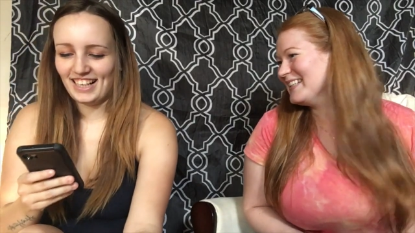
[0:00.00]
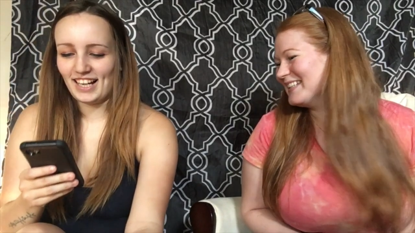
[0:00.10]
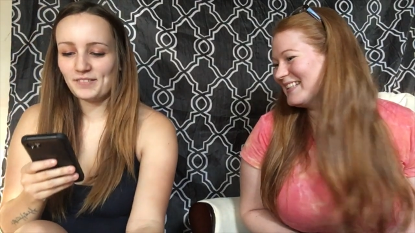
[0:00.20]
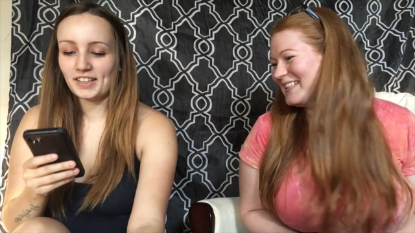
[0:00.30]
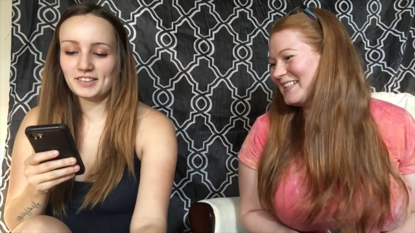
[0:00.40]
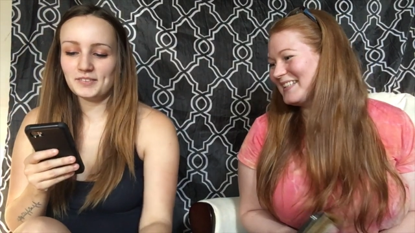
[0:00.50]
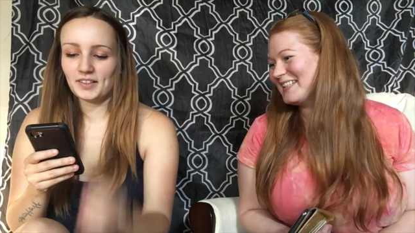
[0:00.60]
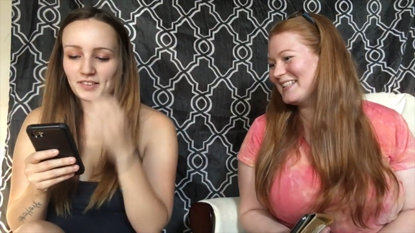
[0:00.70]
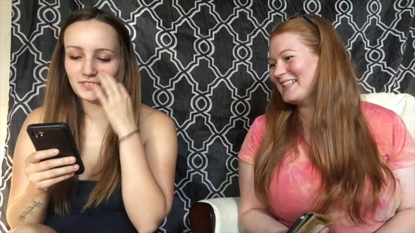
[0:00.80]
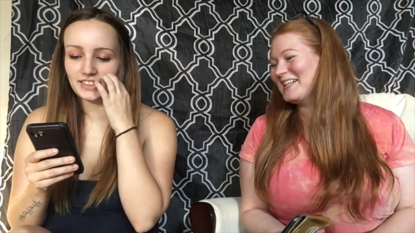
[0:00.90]
Speaker 1: I'm not gonna do
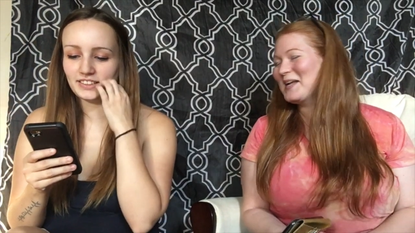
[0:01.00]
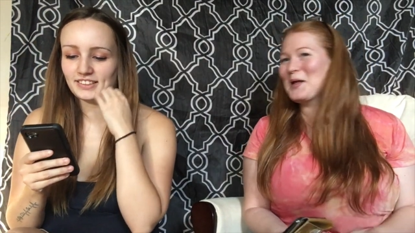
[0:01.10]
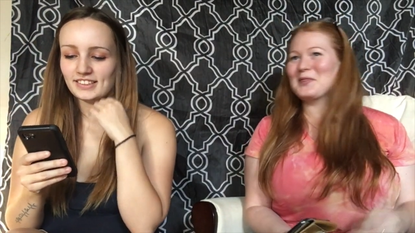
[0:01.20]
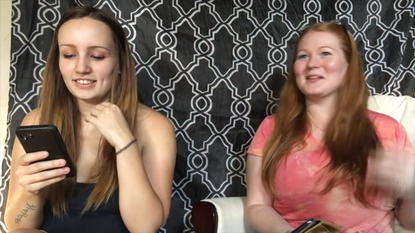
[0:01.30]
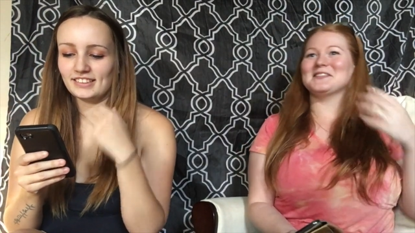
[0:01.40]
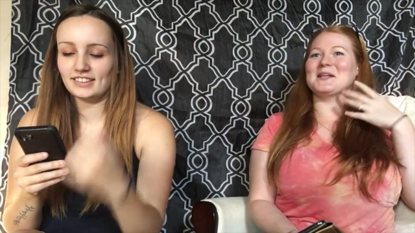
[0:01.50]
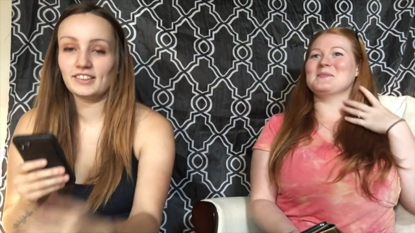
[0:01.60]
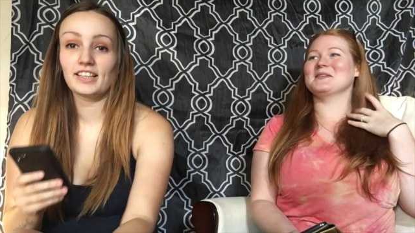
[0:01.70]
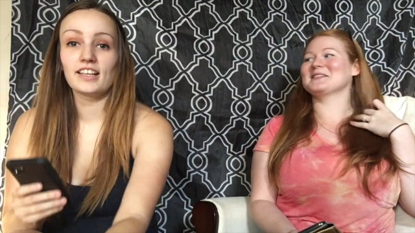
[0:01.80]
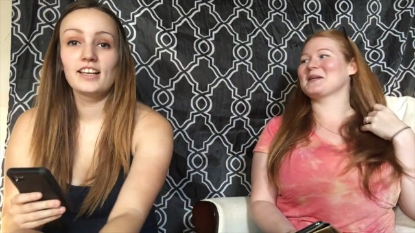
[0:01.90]
all of these. Cause, the same okay.
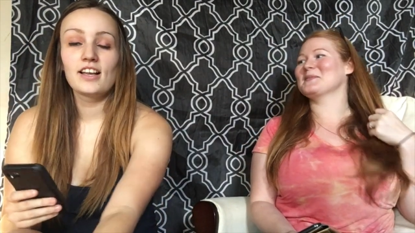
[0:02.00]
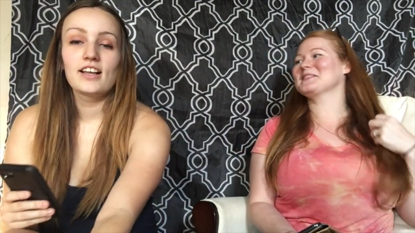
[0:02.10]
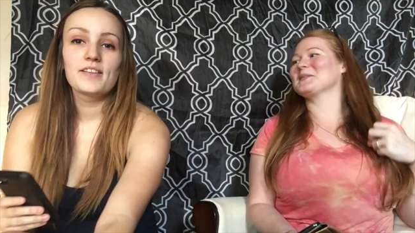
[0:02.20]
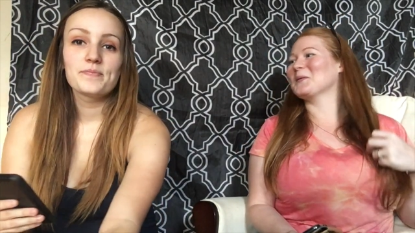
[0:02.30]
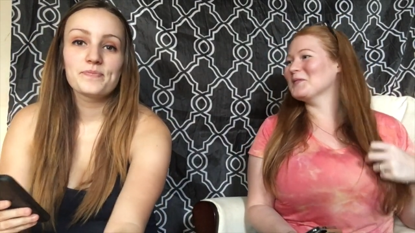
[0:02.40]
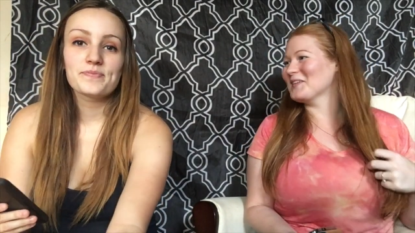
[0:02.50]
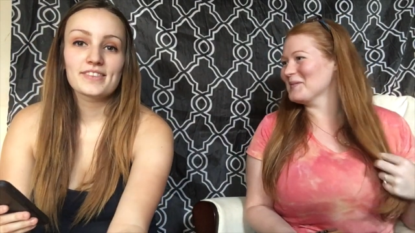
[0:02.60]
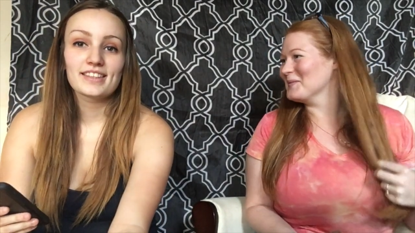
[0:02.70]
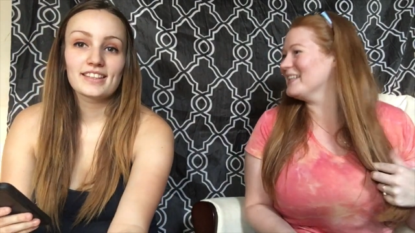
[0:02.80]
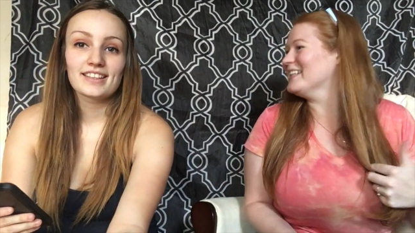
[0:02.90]
middle
Speaker 2: name as your whole
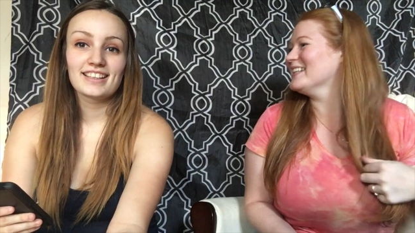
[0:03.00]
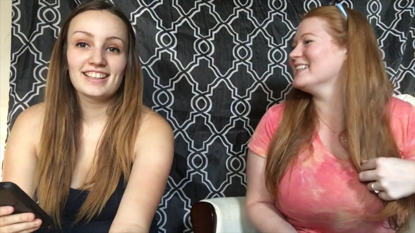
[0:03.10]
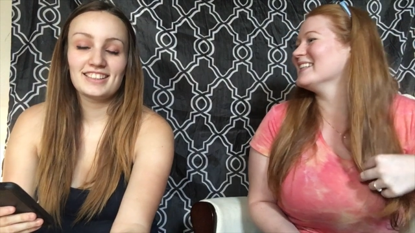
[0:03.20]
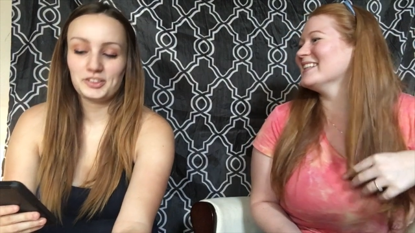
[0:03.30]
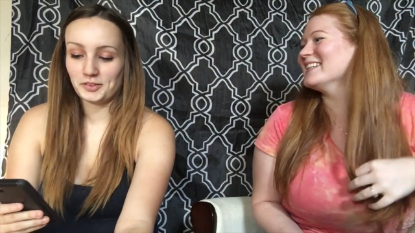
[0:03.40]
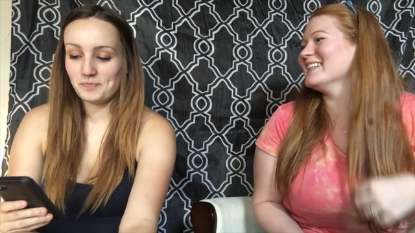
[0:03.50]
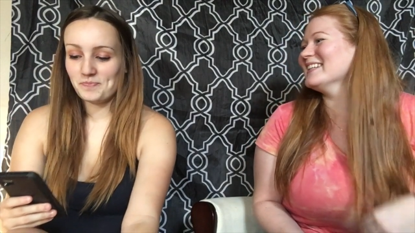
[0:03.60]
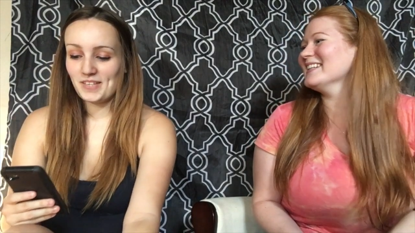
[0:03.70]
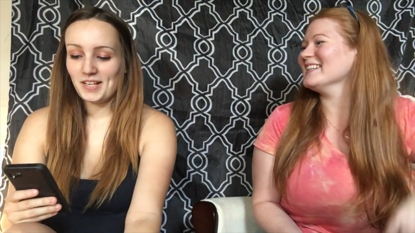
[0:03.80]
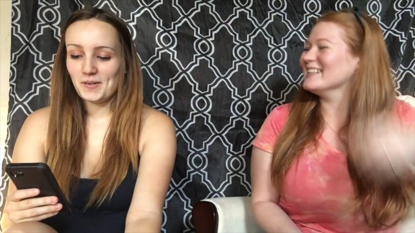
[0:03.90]
family.
Speaker 1: True.
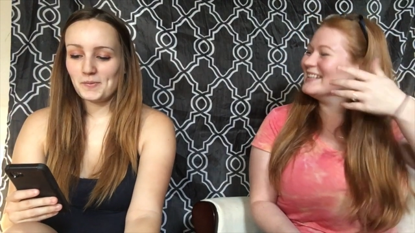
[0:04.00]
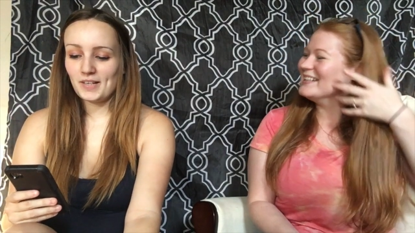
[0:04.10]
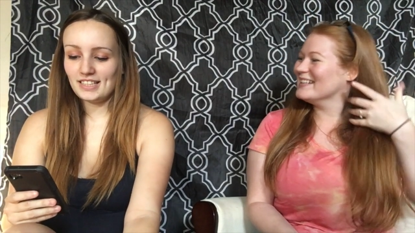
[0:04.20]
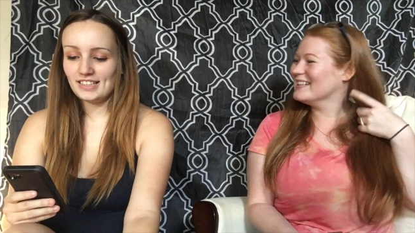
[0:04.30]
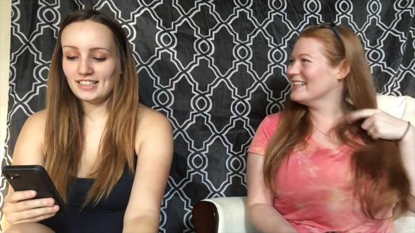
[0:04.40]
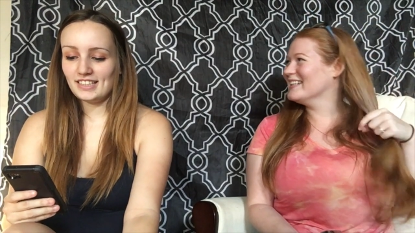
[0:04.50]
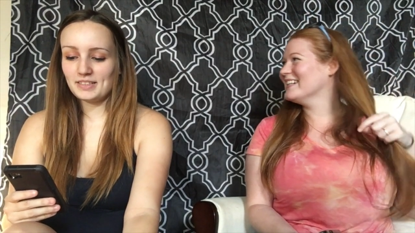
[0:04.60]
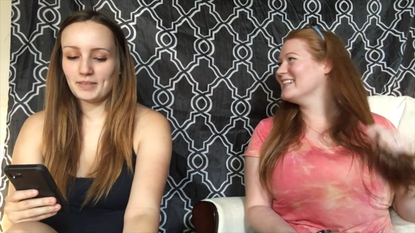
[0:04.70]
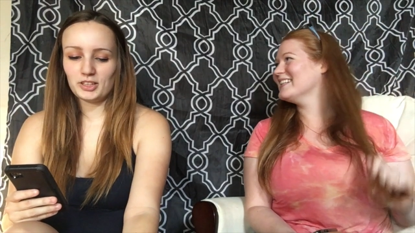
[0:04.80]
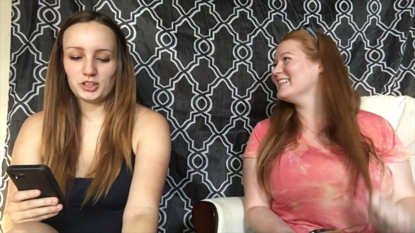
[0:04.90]
What is
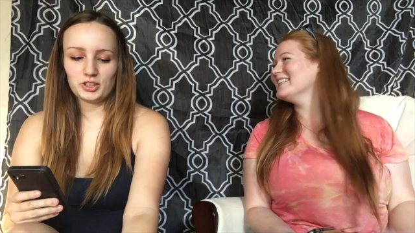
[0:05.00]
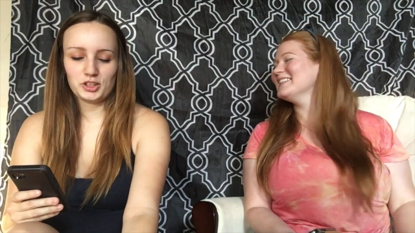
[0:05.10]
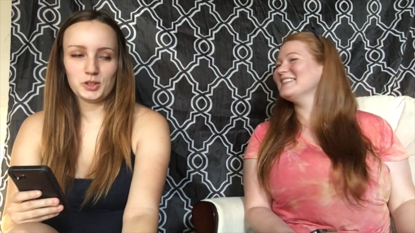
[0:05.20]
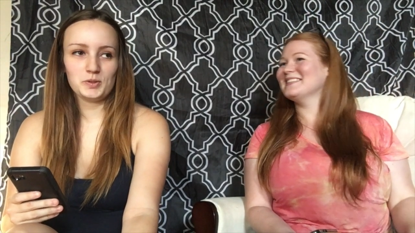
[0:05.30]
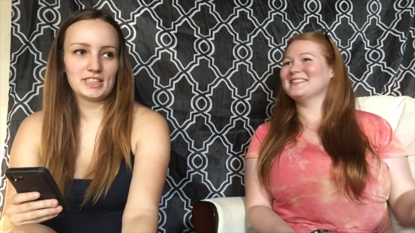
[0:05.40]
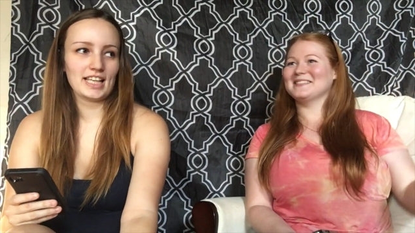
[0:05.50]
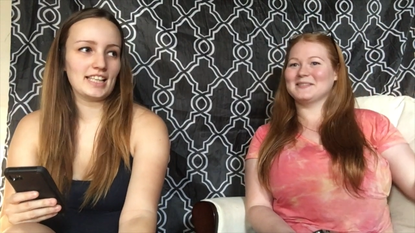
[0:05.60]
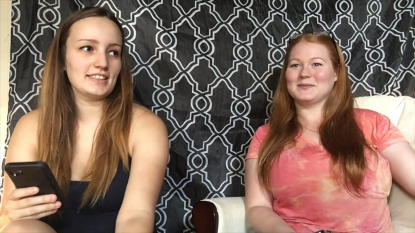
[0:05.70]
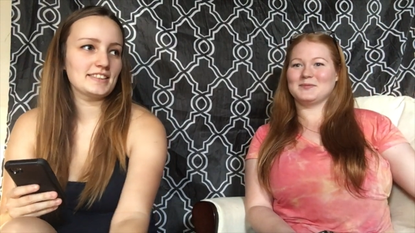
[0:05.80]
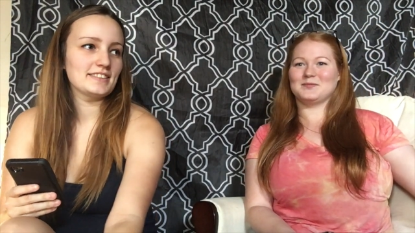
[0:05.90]
my shoe
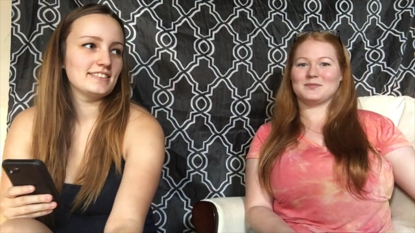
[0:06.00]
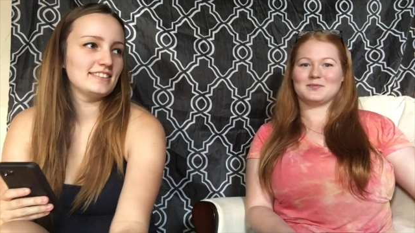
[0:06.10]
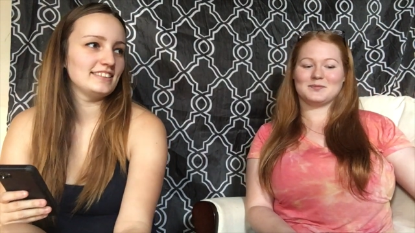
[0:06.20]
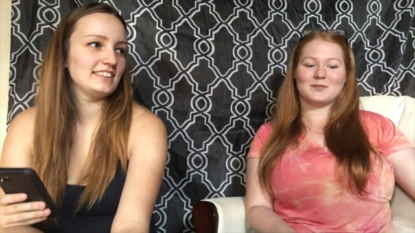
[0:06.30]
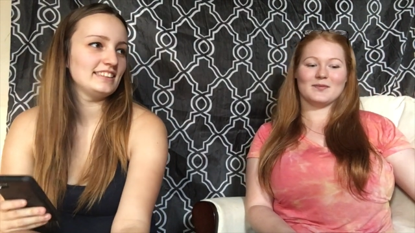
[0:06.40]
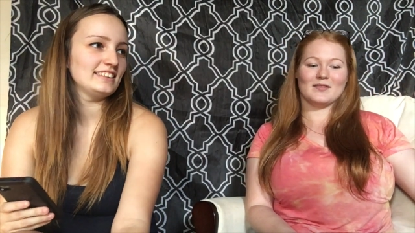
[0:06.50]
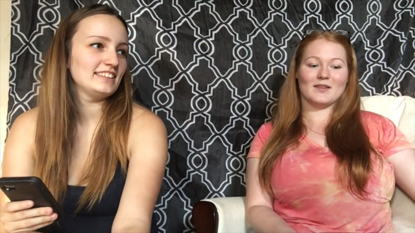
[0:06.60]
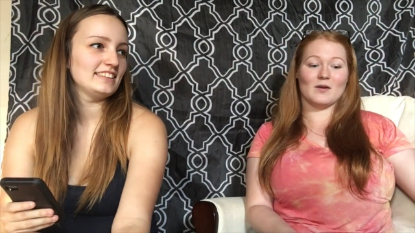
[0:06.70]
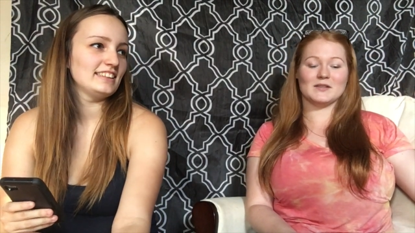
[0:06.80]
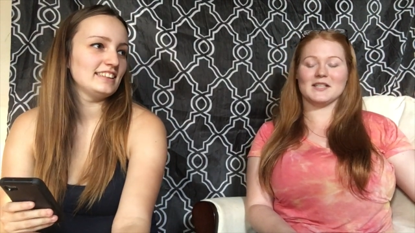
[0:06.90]
size?
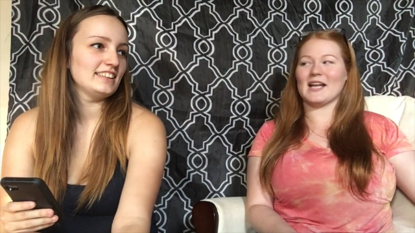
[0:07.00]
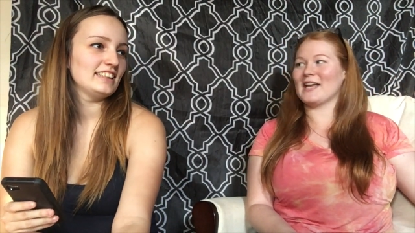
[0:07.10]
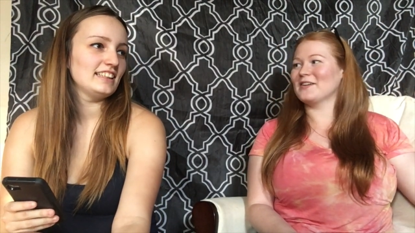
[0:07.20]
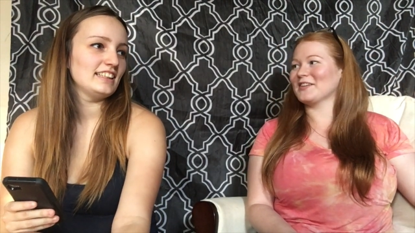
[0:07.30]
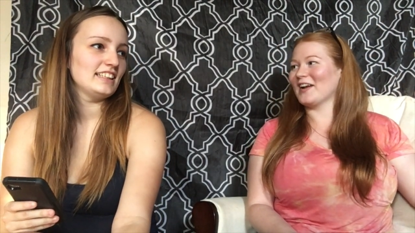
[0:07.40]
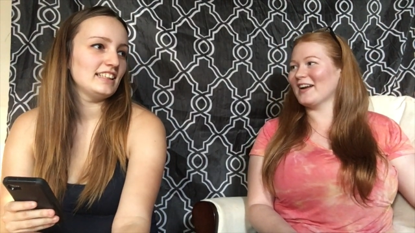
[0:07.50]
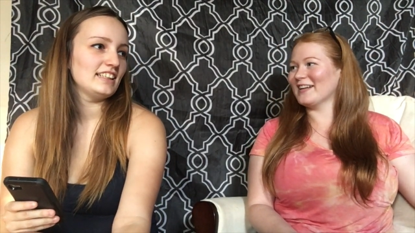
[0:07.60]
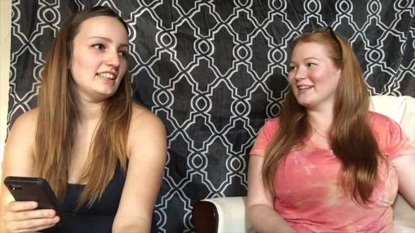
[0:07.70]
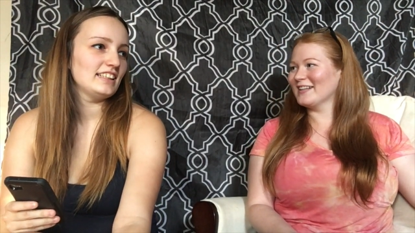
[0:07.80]
Speaker 2: I was like eight or nine.